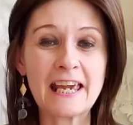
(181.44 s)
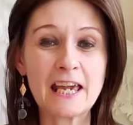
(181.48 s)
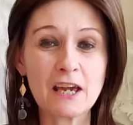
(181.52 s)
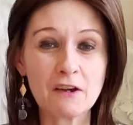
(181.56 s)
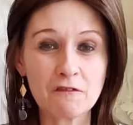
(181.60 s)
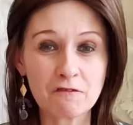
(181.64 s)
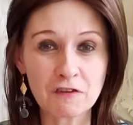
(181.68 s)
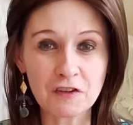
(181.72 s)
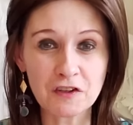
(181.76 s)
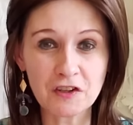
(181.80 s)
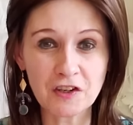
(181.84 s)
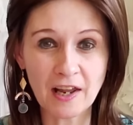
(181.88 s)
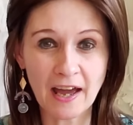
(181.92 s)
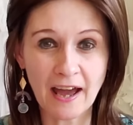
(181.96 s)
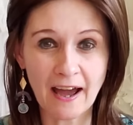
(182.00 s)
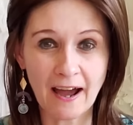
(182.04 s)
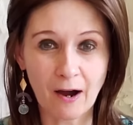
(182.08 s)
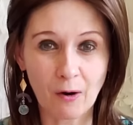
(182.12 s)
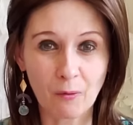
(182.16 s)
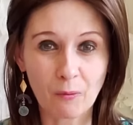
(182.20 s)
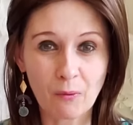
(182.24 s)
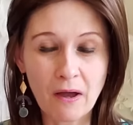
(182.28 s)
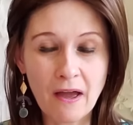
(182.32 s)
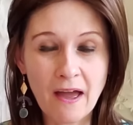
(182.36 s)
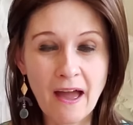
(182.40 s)
even
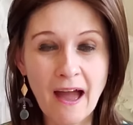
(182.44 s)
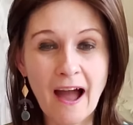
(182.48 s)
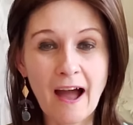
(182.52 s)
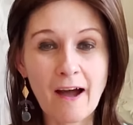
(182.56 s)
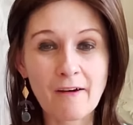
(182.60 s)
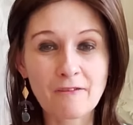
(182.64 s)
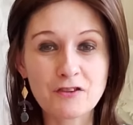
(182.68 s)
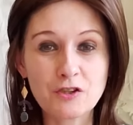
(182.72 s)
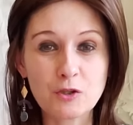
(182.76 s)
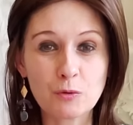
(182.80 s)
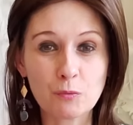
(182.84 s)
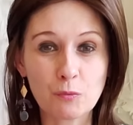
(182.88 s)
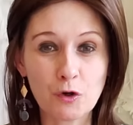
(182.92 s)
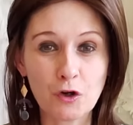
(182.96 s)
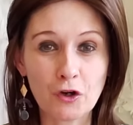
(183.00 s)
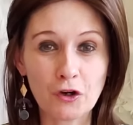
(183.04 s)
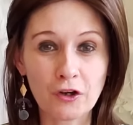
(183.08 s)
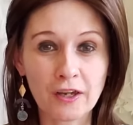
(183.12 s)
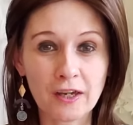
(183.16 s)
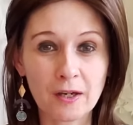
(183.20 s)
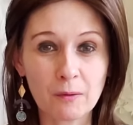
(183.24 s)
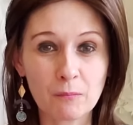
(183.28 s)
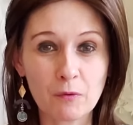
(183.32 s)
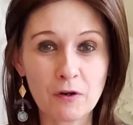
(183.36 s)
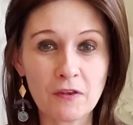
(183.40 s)
now after
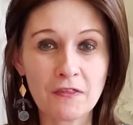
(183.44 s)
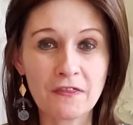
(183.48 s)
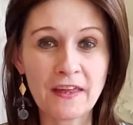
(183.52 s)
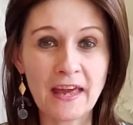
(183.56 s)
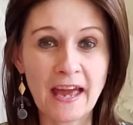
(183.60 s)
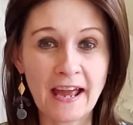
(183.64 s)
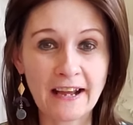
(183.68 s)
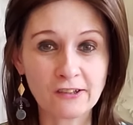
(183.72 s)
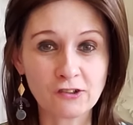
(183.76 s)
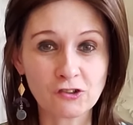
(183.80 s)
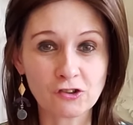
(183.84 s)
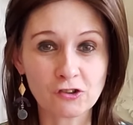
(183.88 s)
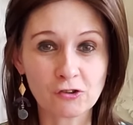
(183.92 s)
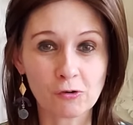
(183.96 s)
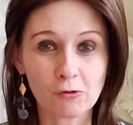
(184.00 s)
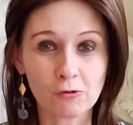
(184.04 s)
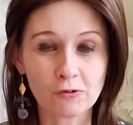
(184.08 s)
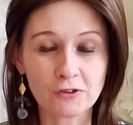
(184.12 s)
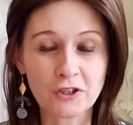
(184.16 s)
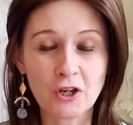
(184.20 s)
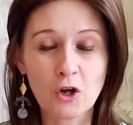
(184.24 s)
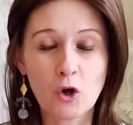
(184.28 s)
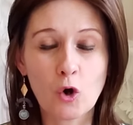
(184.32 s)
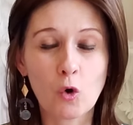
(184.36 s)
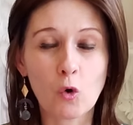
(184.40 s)
working with the
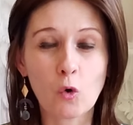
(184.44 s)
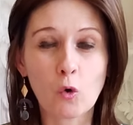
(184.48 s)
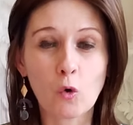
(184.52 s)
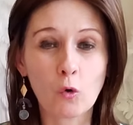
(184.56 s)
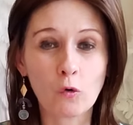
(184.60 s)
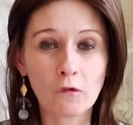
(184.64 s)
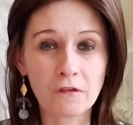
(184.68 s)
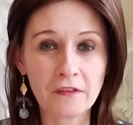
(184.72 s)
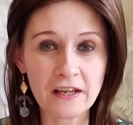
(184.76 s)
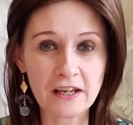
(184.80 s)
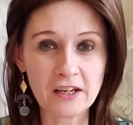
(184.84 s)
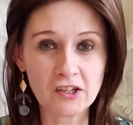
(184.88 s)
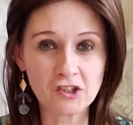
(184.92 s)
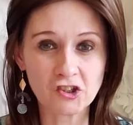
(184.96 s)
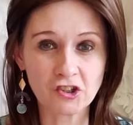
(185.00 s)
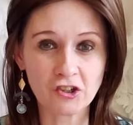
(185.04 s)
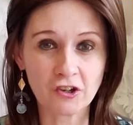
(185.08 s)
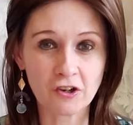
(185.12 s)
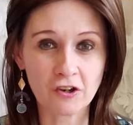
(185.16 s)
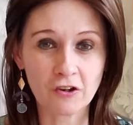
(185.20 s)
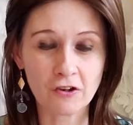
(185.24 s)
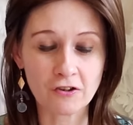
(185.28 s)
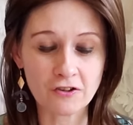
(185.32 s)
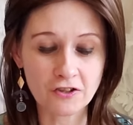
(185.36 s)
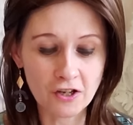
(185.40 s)
angels all these
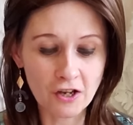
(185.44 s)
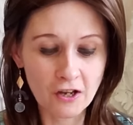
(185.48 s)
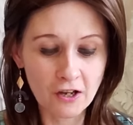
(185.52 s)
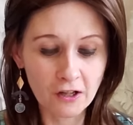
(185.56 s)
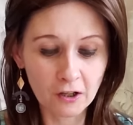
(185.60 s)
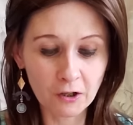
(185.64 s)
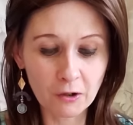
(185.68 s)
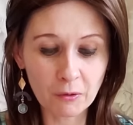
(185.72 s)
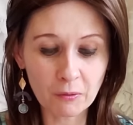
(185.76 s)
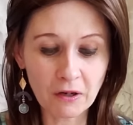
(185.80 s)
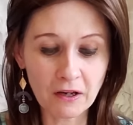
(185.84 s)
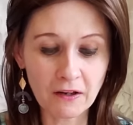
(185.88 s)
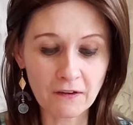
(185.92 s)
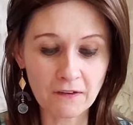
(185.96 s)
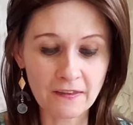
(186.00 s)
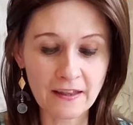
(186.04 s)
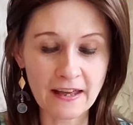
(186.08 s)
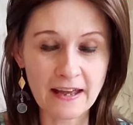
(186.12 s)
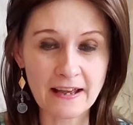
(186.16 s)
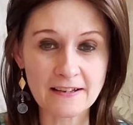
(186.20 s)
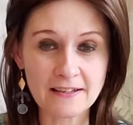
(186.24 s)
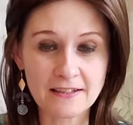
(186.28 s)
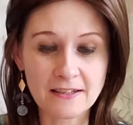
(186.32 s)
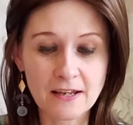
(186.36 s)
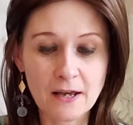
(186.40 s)
years. Look at
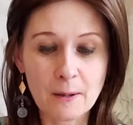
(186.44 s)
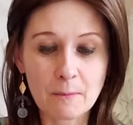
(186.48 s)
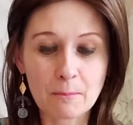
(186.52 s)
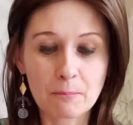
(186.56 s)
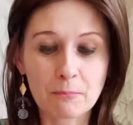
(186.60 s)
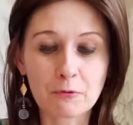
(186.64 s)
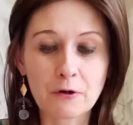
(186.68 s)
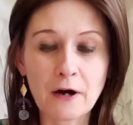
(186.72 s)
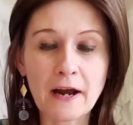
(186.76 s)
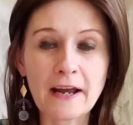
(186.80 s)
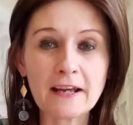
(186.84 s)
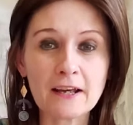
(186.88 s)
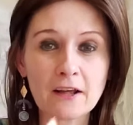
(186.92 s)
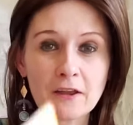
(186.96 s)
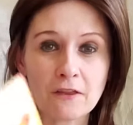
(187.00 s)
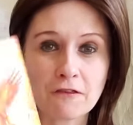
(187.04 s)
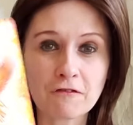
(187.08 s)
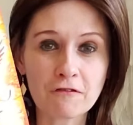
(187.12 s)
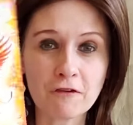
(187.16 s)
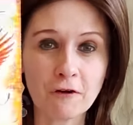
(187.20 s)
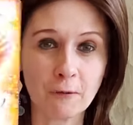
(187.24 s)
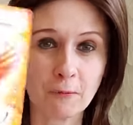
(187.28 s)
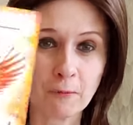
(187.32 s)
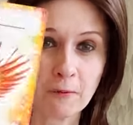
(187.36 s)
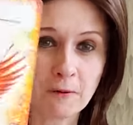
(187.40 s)
this
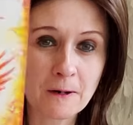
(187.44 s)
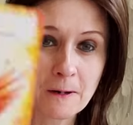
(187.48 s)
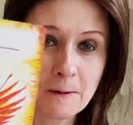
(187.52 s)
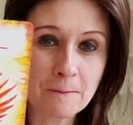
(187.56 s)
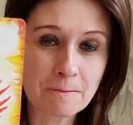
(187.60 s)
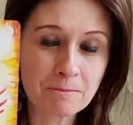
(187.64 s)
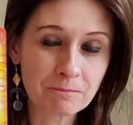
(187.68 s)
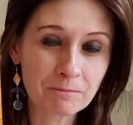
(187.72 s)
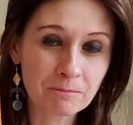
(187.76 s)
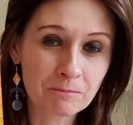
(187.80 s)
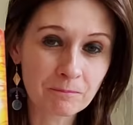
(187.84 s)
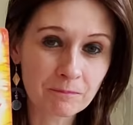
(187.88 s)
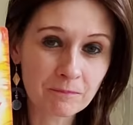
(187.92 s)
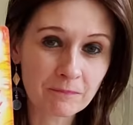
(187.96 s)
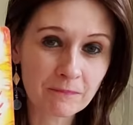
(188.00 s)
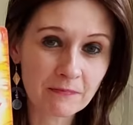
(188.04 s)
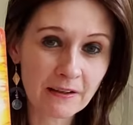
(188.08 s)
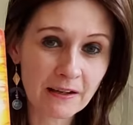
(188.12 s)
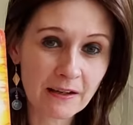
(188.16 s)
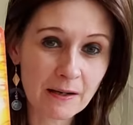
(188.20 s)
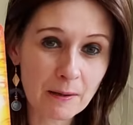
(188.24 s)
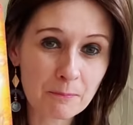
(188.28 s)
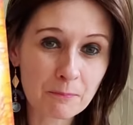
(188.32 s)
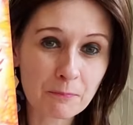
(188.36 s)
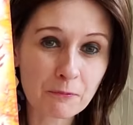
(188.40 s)
breakthrough.
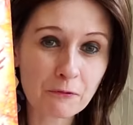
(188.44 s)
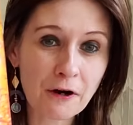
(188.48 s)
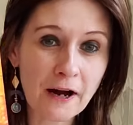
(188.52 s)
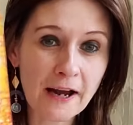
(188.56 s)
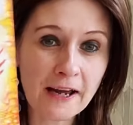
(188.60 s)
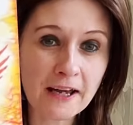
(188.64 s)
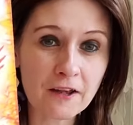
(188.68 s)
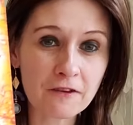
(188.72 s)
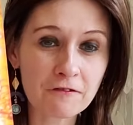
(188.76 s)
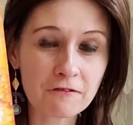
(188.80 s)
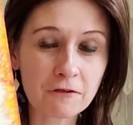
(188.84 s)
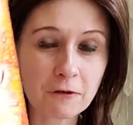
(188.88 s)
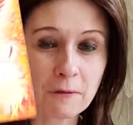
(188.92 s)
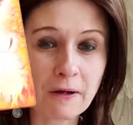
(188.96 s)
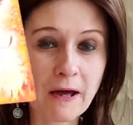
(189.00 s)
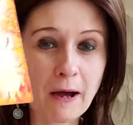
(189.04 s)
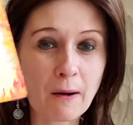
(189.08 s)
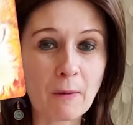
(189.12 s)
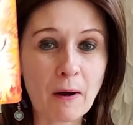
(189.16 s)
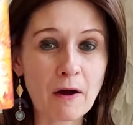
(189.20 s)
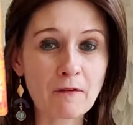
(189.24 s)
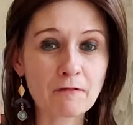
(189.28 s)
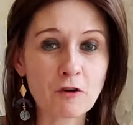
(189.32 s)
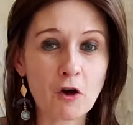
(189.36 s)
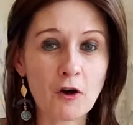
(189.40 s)
Breakthrough.
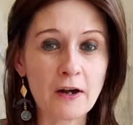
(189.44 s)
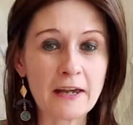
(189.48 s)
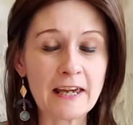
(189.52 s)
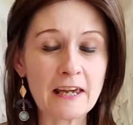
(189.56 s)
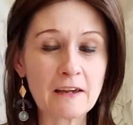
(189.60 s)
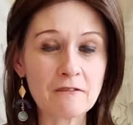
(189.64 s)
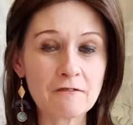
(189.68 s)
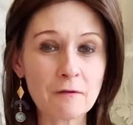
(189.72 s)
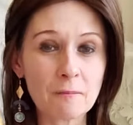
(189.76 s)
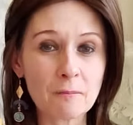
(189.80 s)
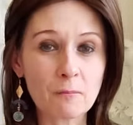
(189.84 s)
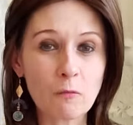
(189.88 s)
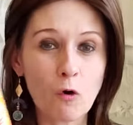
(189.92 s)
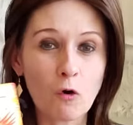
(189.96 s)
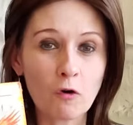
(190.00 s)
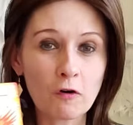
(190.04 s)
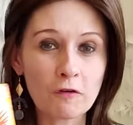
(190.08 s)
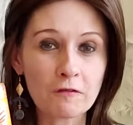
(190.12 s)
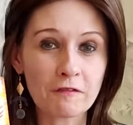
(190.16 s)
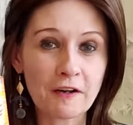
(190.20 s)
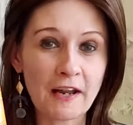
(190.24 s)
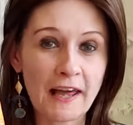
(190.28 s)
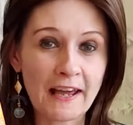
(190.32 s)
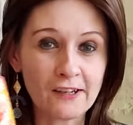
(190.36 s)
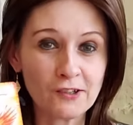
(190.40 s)
Now, I've got even more
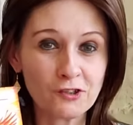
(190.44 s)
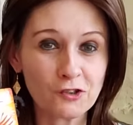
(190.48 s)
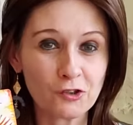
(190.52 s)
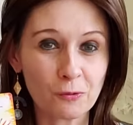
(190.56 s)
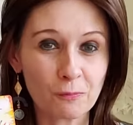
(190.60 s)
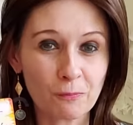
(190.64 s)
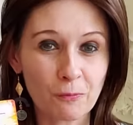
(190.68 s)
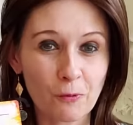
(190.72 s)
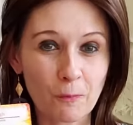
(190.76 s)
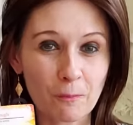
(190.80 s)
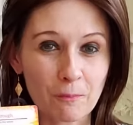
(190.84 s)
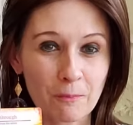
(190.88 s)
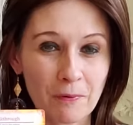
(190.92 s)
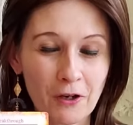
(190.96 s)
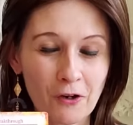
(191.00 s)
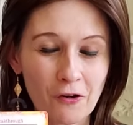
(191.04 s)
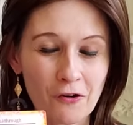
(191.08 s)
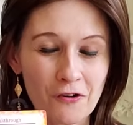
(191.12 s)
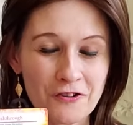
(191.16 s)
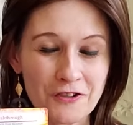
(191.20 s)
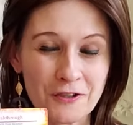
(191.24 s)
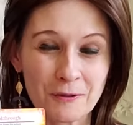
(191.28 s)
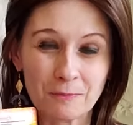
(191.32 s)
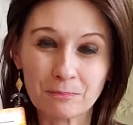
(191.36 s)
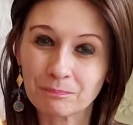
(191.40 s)
of an angel bump
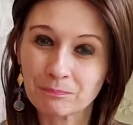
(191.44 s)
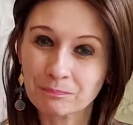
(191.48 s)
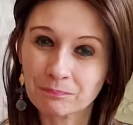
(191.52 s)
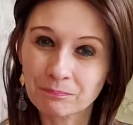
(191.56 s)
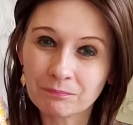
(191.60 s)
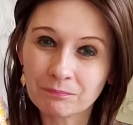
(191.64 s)
because